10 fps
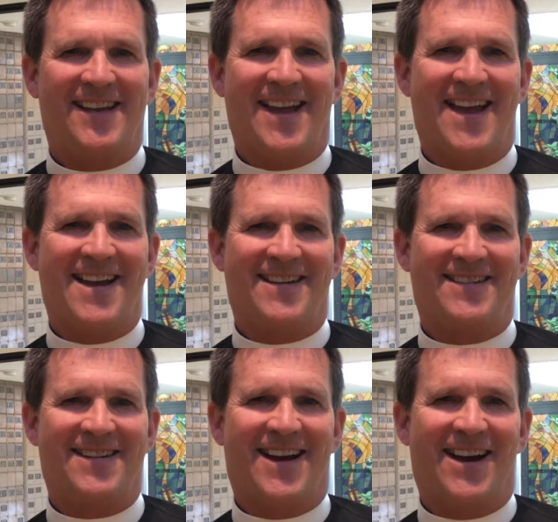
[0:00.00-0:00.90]

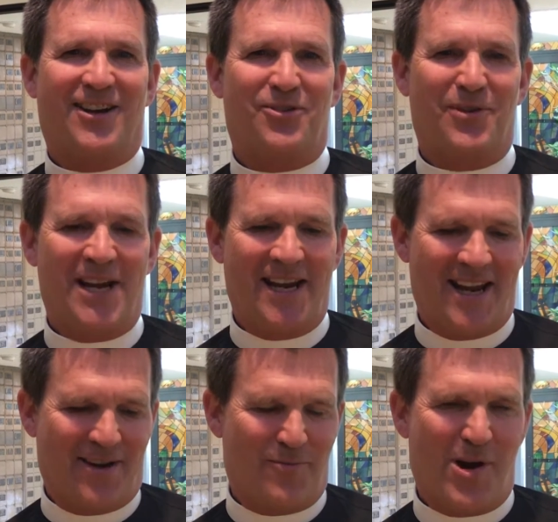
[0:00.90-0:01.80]
and uh, greet
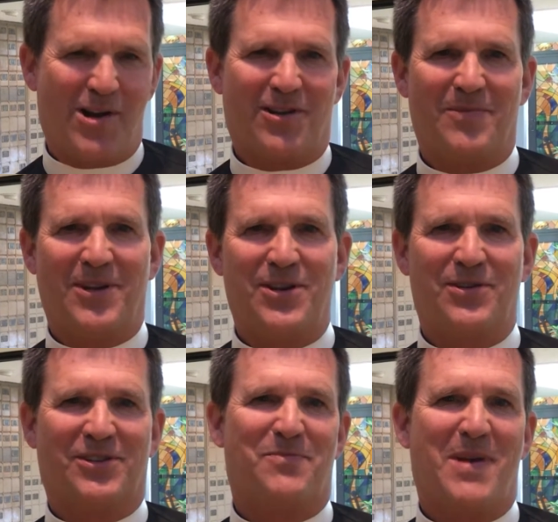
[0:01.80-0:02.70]
and welcome the newest